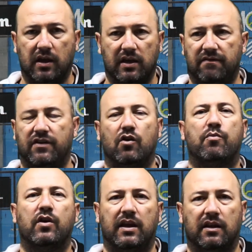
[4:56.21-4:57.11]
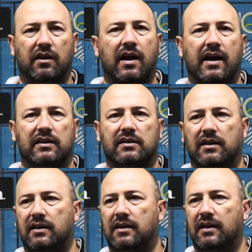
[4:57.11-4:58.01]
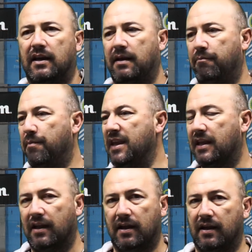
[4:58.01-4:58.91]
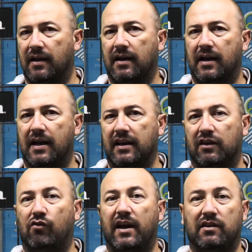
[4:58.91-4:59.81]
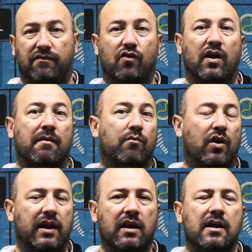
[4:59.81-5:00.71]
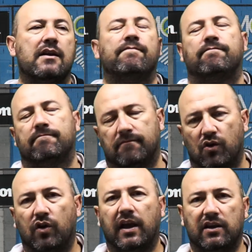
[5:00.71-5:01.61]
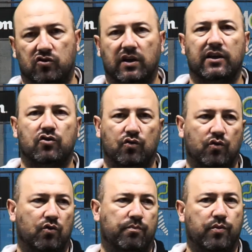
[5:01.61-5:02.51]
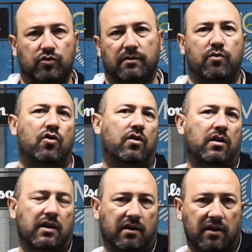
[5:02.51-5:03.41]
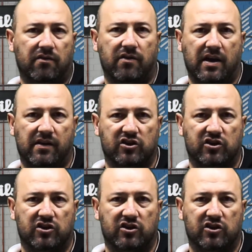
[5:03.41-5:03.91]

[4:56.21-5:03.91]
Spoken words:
If the opponent has a big and a great forehand volley, okay, try to put the ball in the other